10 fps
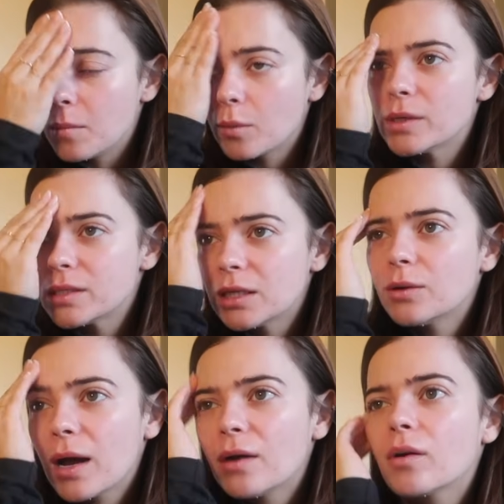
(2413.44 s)
We
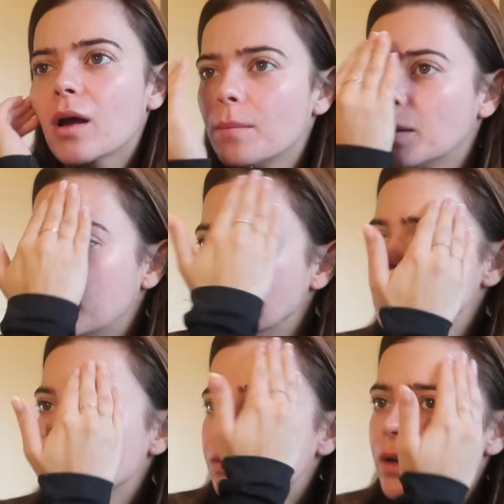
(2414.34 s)
still have a couple of
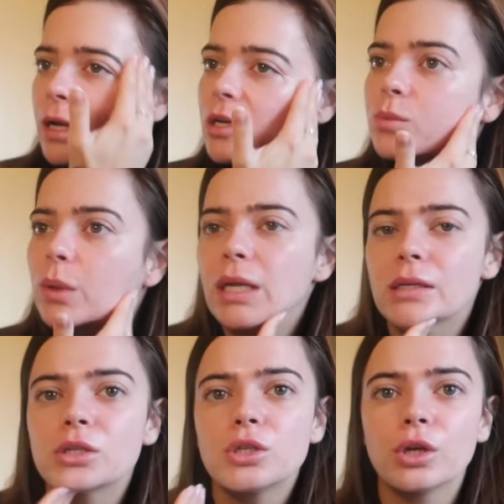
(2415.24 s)
bits to finish. We
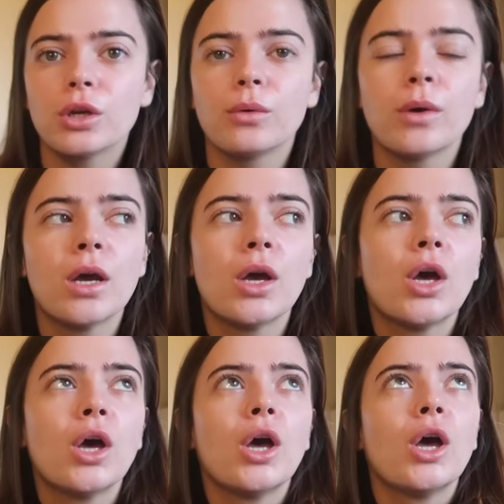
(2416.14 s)
need to do
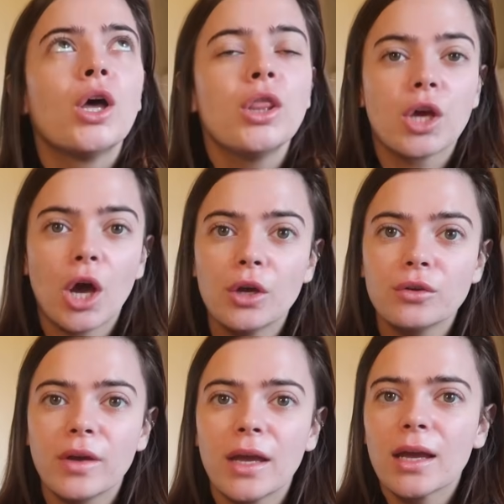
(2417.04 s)
the
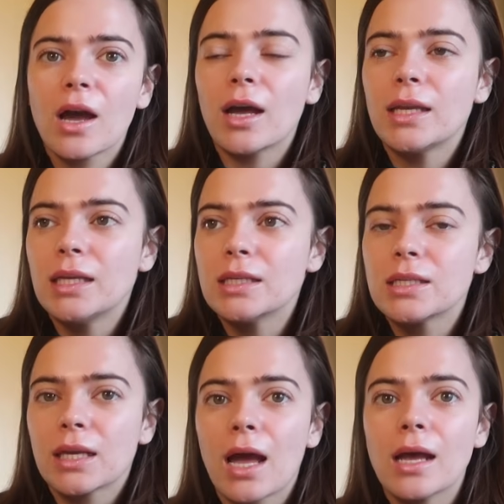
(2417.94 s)
coving, I need
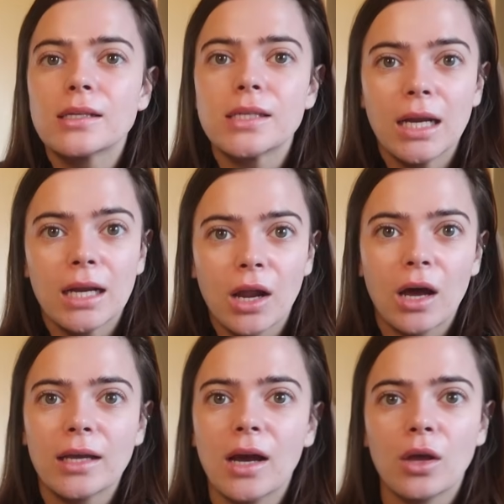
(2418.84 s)
to get a ceiling
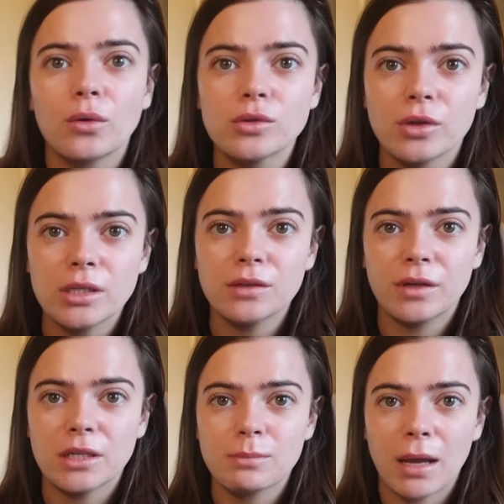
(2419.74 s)
light. I also need to
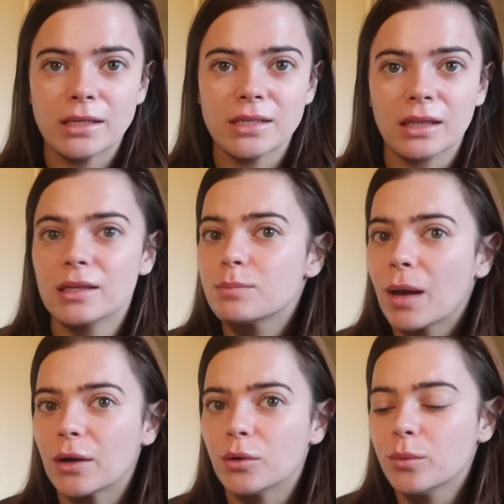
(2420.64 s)
finish painting this
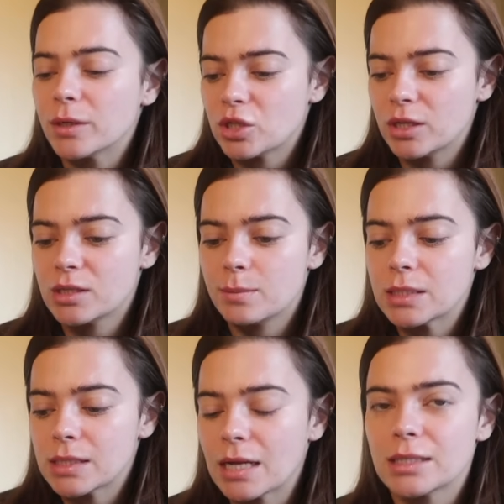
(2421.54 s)
panel, which needs to be
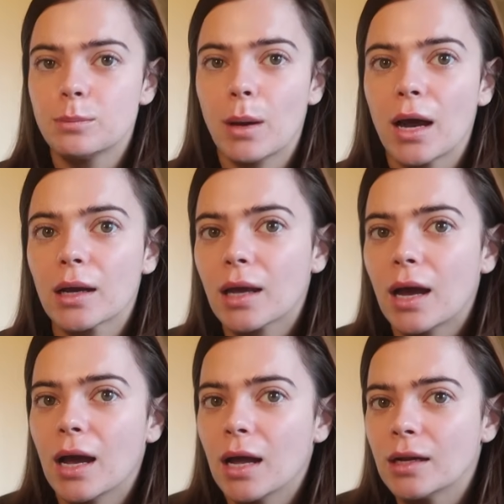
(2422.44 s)
sanded back
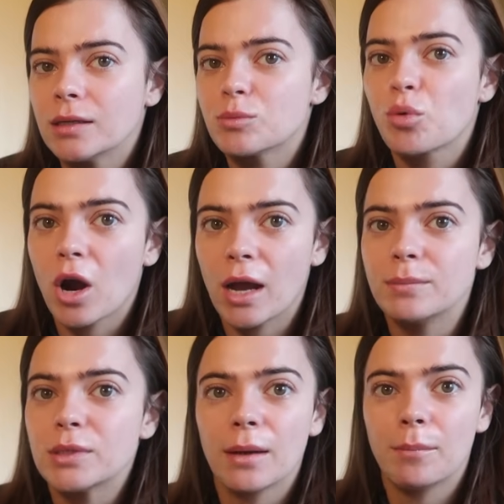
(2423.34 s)
and
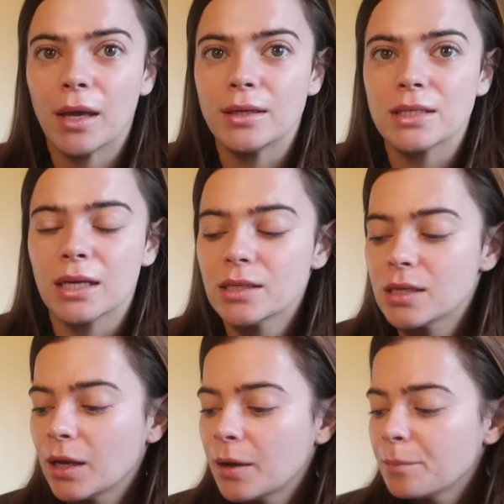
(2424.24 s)
primed and painted.
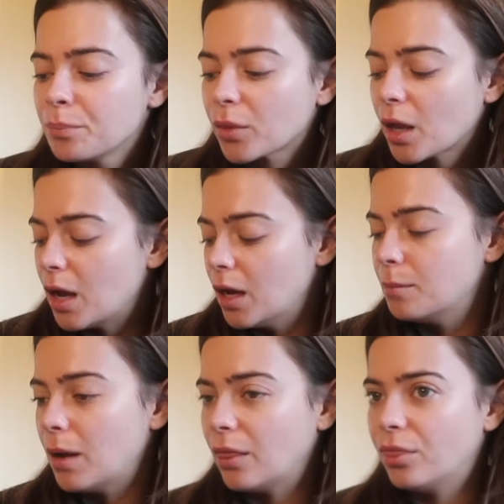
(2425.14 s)

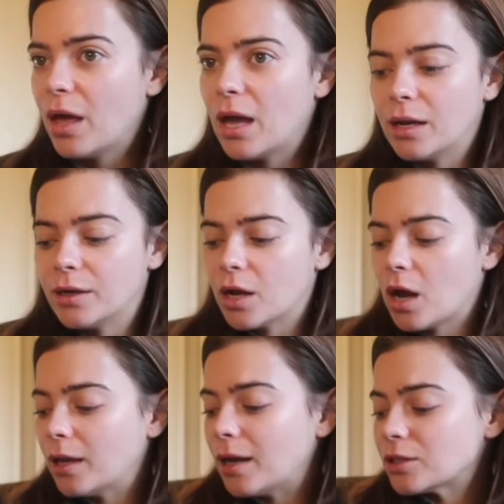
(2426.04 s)
And then
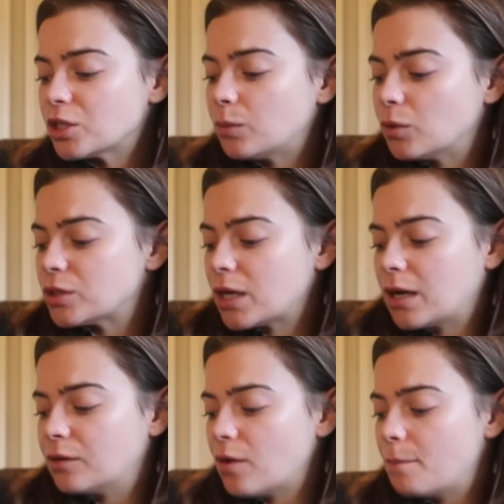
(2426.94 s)
I actually want to
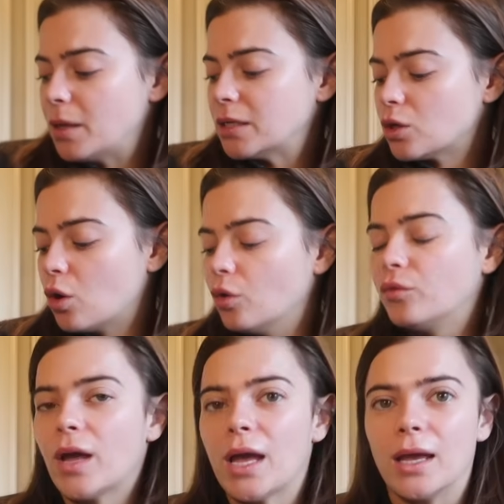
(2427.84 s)
have a bit
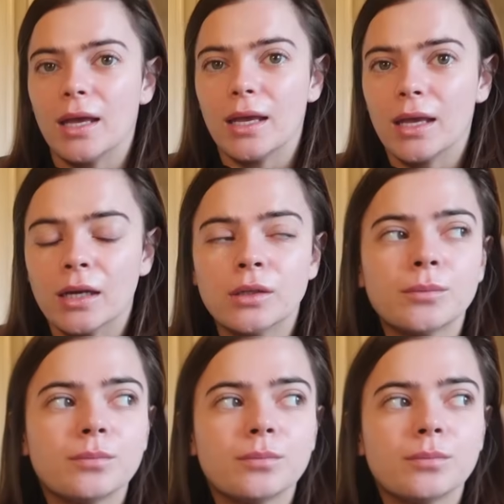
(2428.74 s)
of a